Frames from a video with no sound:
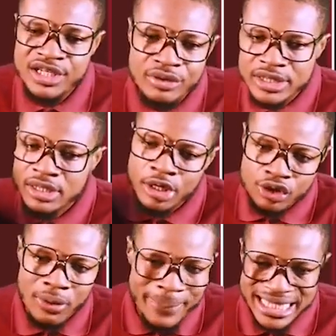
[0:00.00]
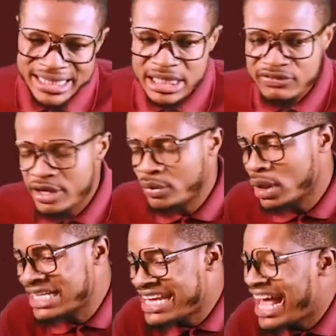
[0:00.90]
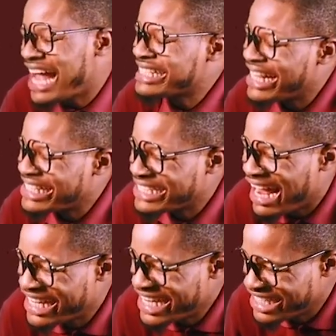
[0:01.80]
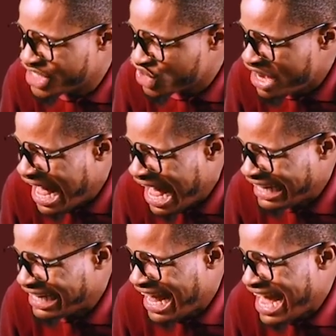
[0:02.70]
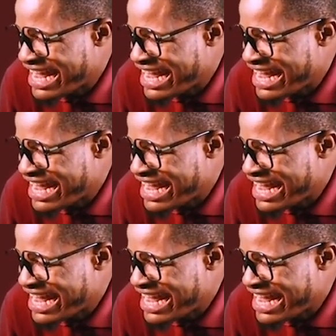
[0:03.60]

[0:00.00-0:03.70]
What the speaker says: degrees. Number 6, very quickly. They are tetrahedral.